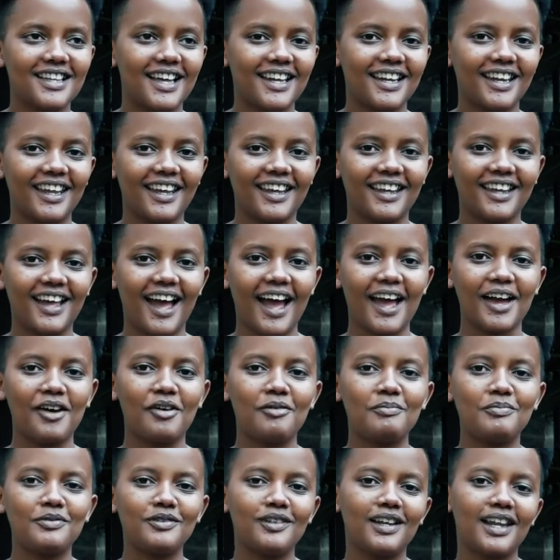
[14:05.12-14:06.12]
Sunday. I
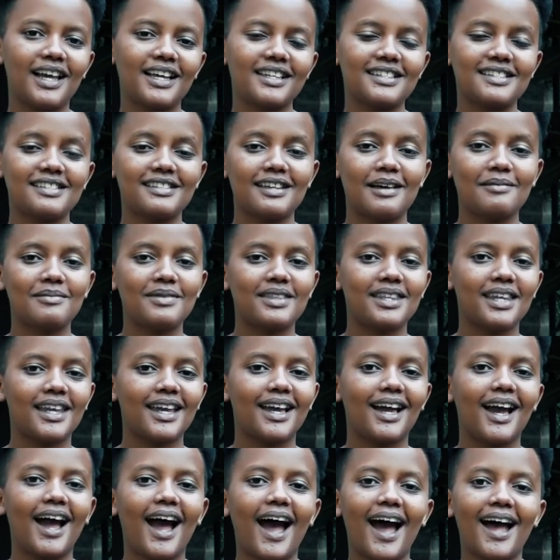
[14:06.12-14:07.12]
hope you learned
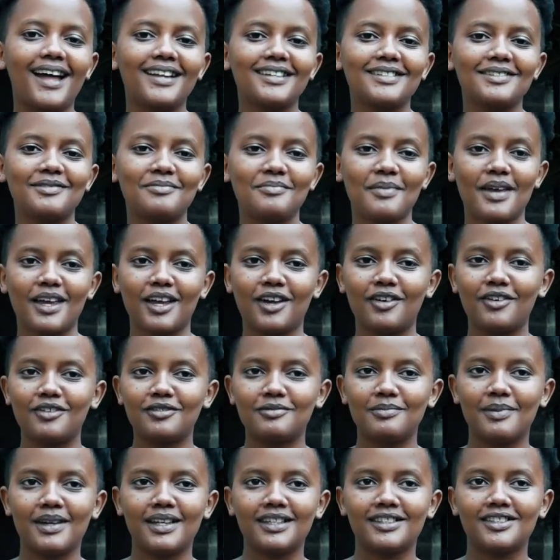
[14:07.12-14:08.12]
something, and may
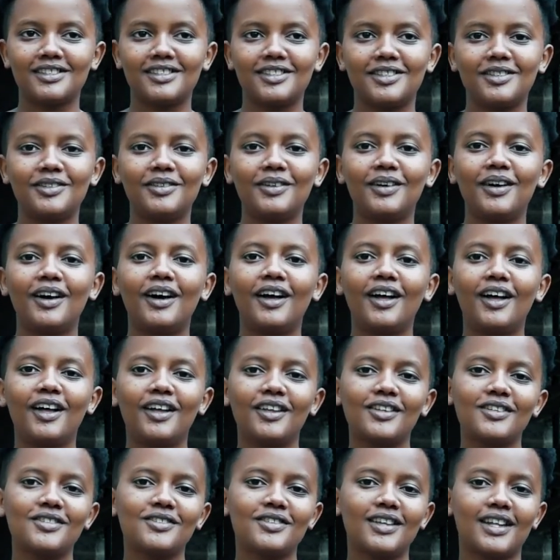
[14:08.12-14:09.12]
God bless you.
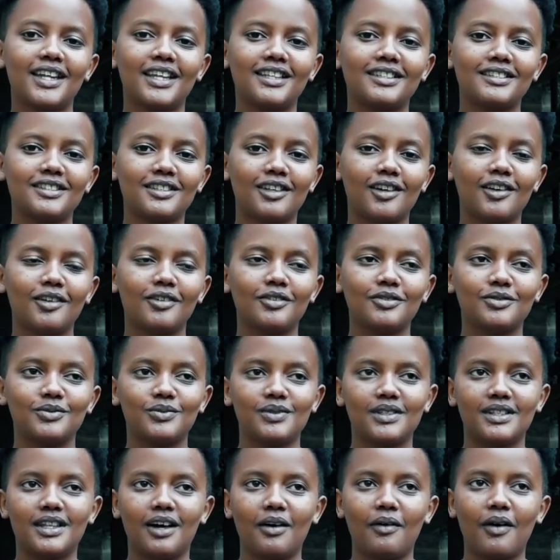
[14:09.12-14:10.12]
So let's close
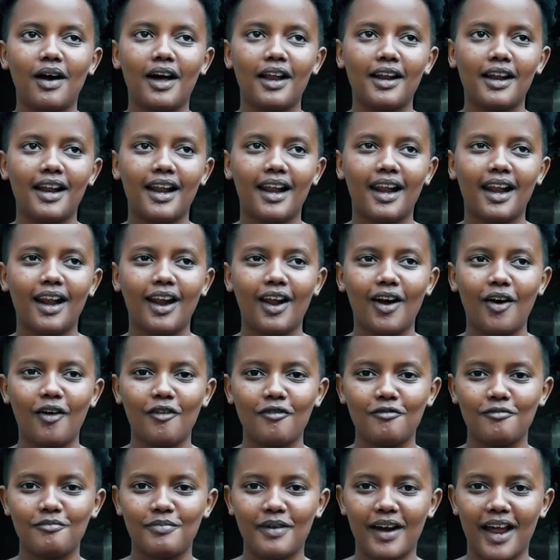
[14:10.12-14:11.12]
with a word
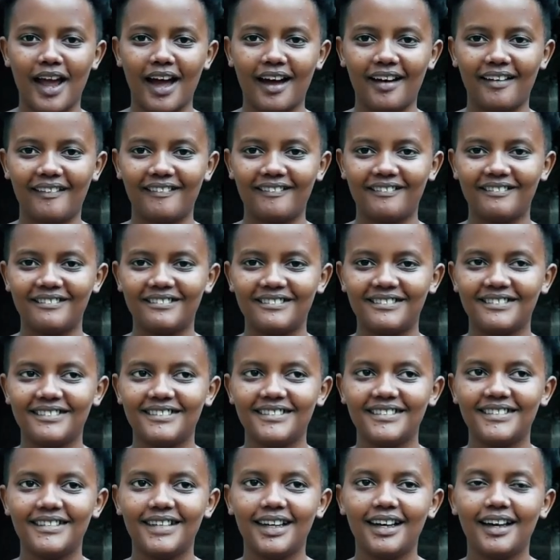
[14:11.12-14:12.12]
of prayer.
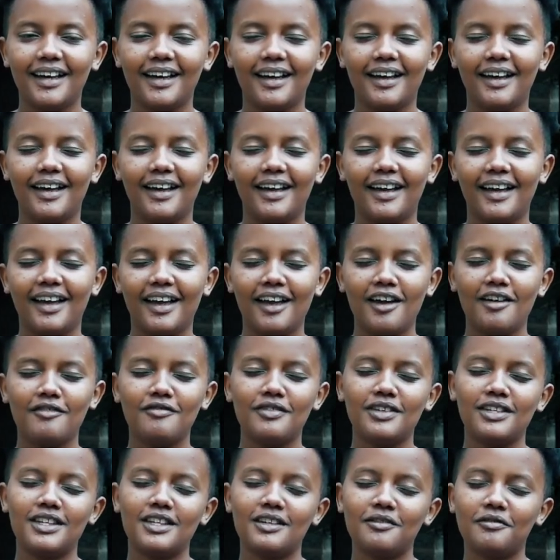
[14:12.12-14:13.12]

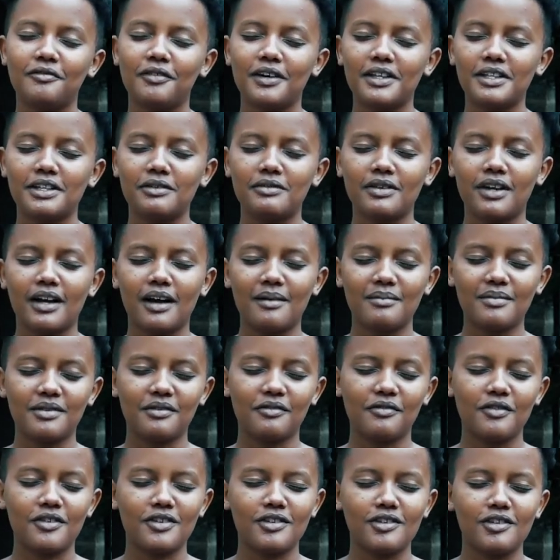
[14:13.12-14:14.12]
Heavenly Father, we come
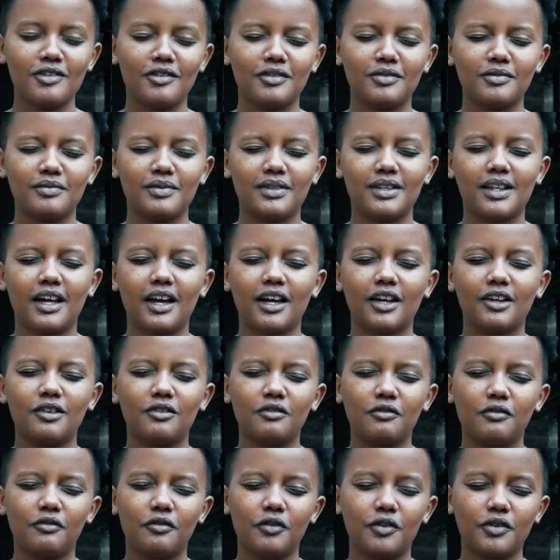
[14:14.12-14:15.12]
before you, Lord. We thank
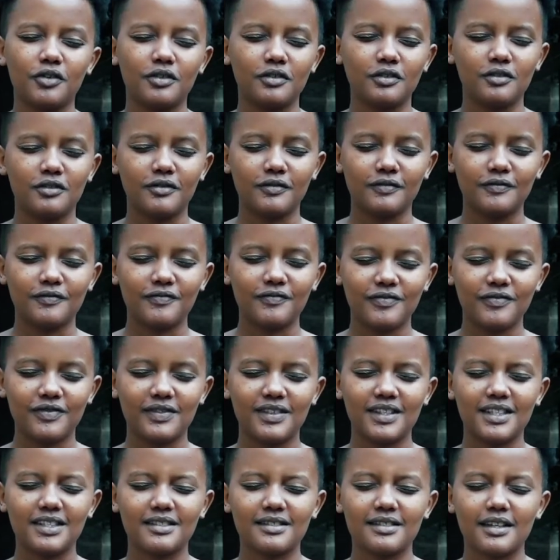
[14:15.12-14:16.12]
you for
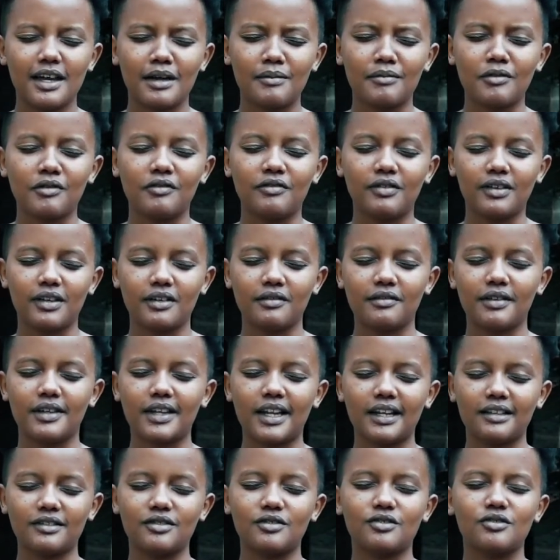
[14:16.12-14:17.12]
this time you've given
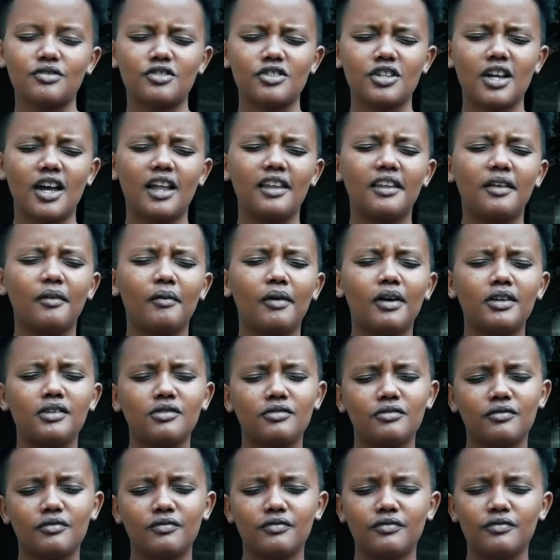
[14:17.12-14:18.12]
us to share the word
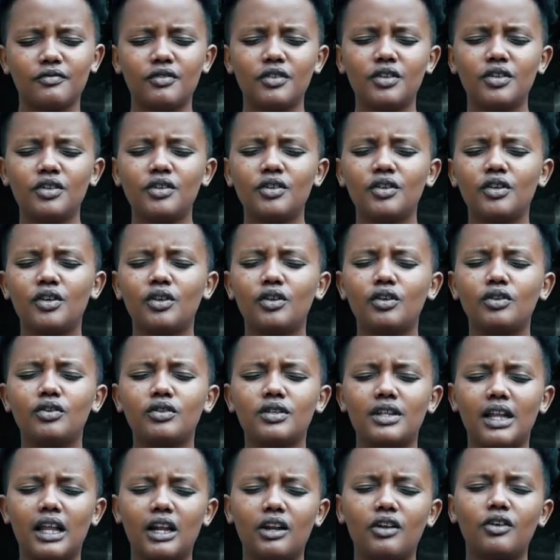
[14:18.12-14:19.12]

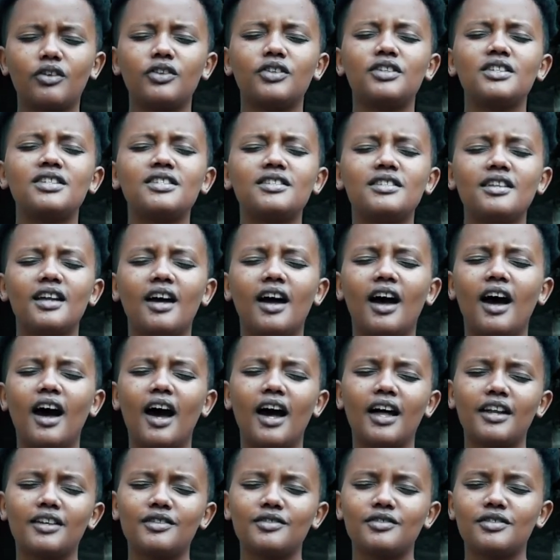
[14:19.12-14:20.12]
of the Lord.
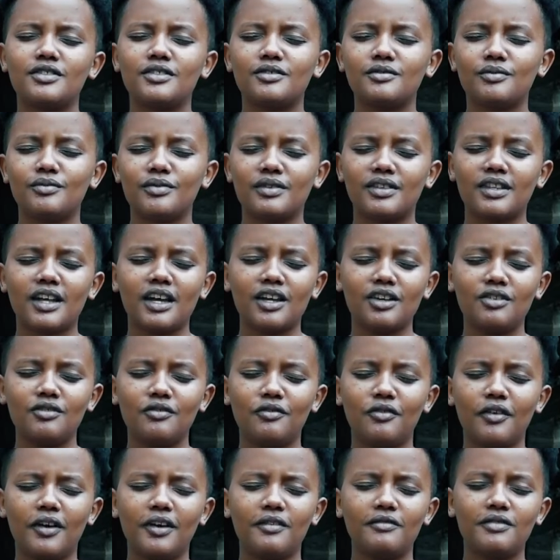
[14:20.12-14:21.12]
And we thank you
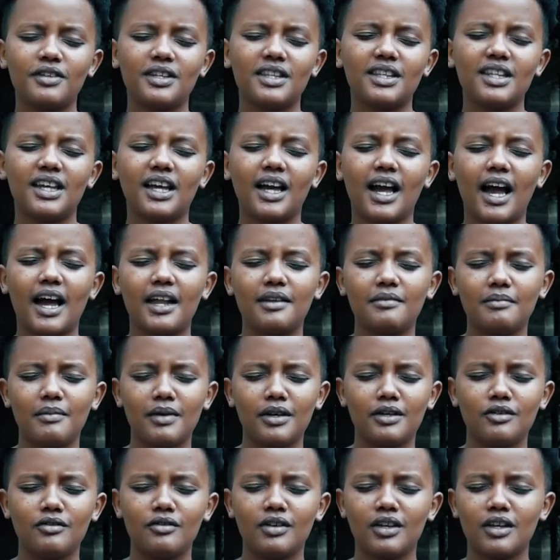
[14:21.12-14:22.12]
for everything, and
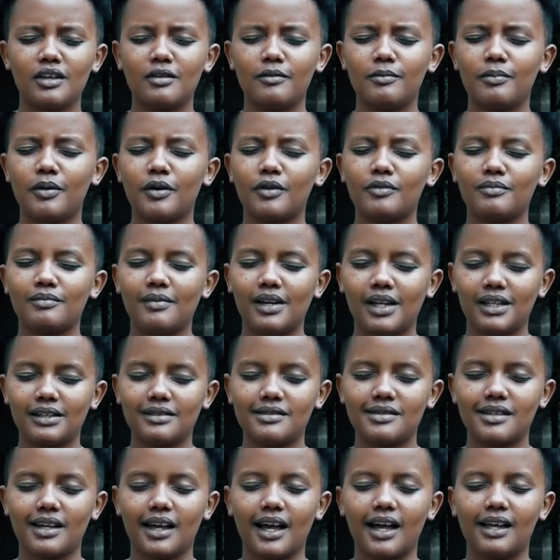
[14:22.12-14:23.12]
may you keep on
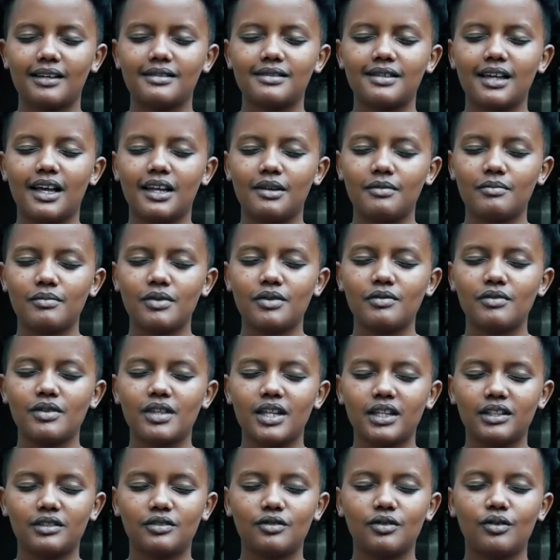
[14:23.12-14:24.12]
blessing us and be
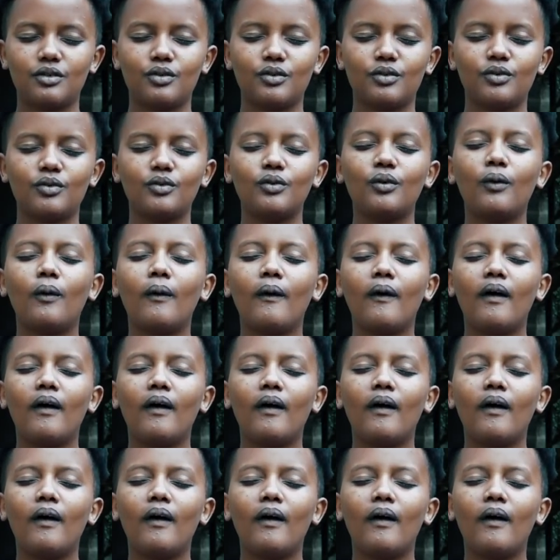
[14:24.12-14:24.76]
with us through